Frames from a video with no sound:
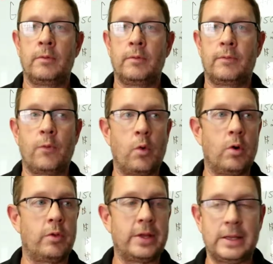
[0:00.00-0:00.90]

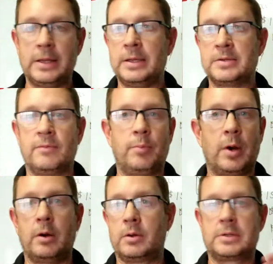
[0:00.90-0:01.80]
for the ease of
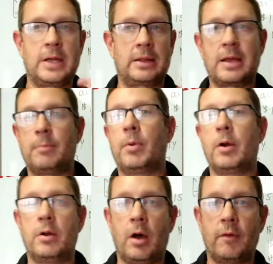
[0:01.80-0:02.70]
take that
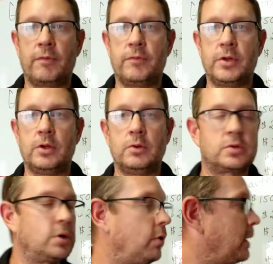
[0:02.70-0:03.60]
burden off of you. So